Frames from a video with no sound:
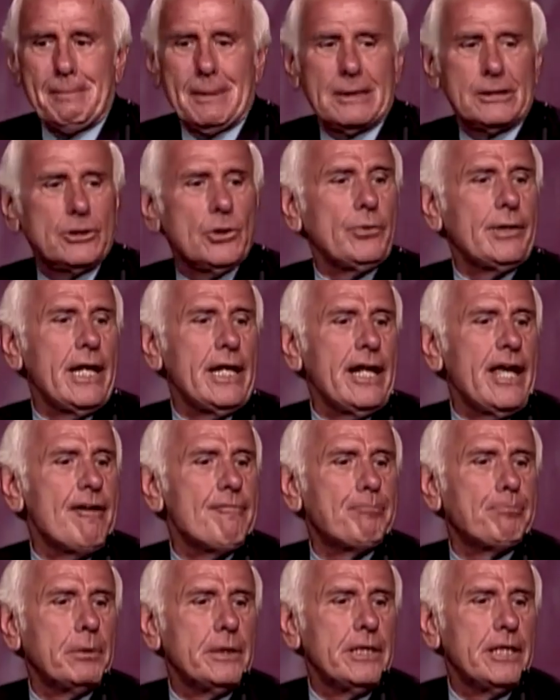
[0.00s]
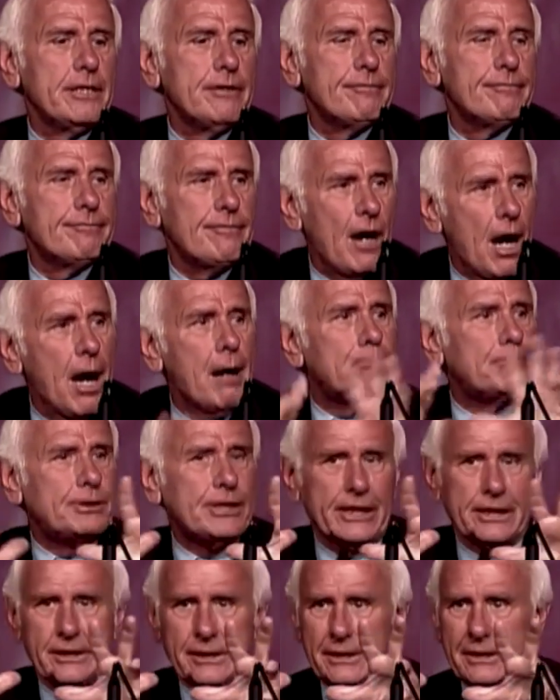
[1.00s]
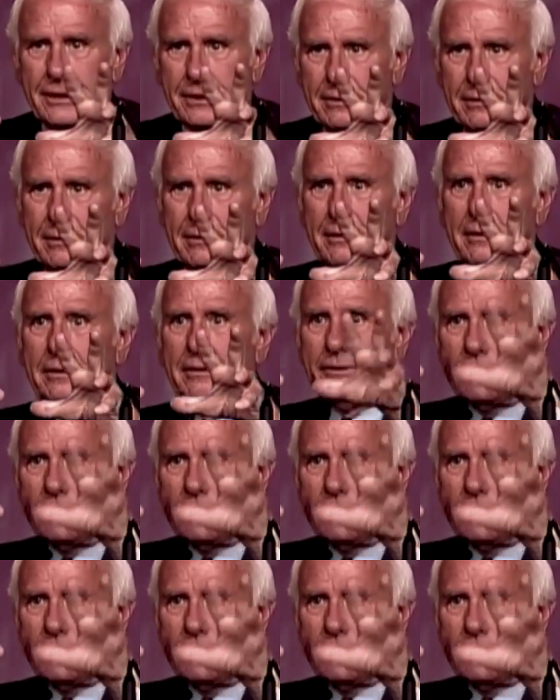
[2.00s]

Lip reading: It's okay to have plenty of objects